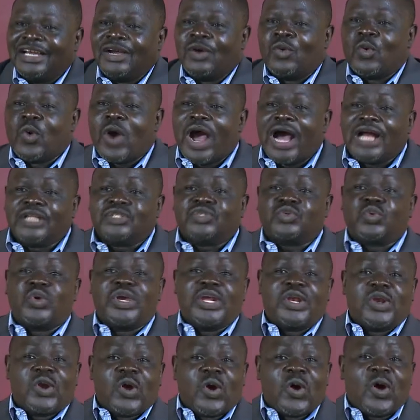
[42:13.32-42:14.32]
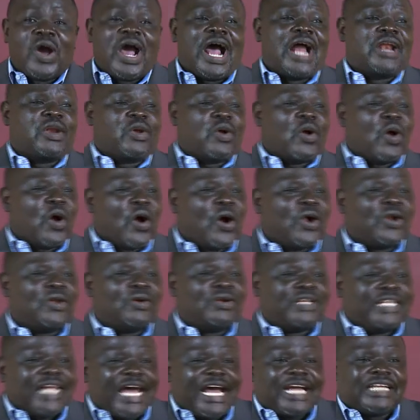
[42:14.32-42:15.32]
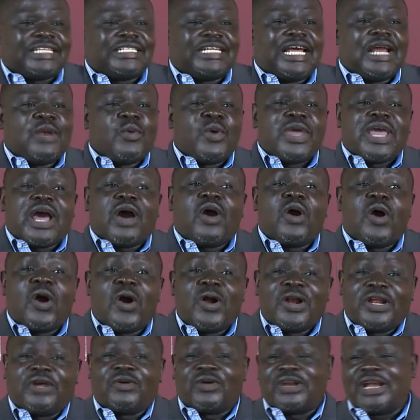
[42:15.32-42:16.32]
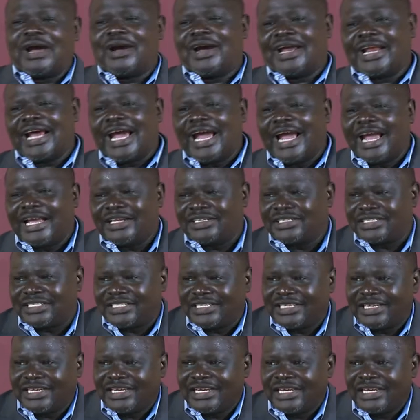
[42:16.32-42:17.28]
Once we know and hold on that, then we are holding on our rights.